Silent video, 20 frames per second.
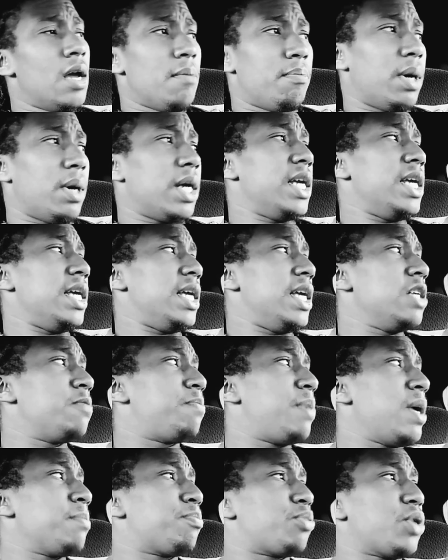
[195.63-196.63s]
But he's
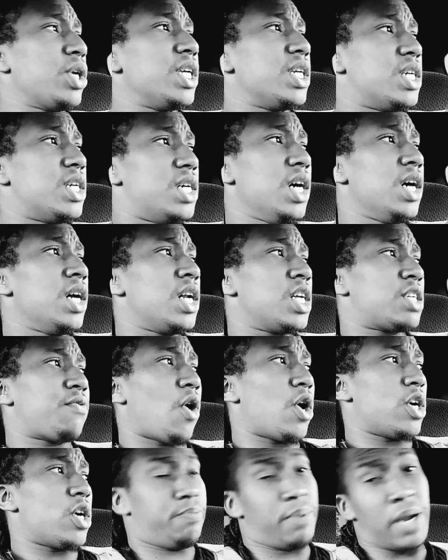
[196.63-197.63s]
been pretty good as
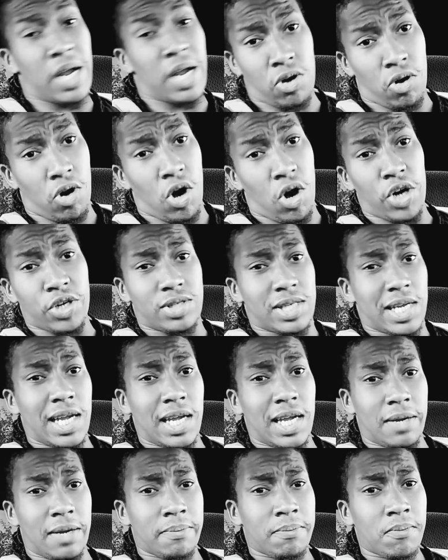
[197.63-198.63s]
far as being on our
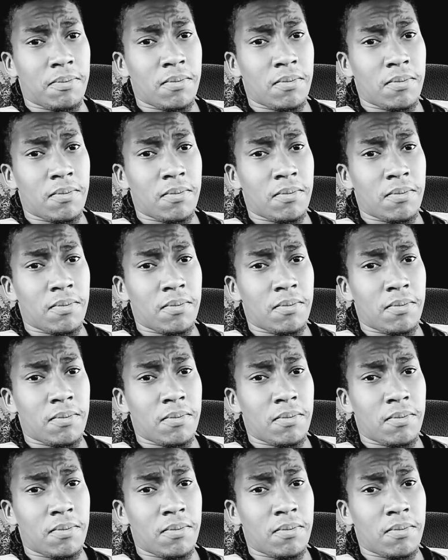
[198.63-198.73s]
team.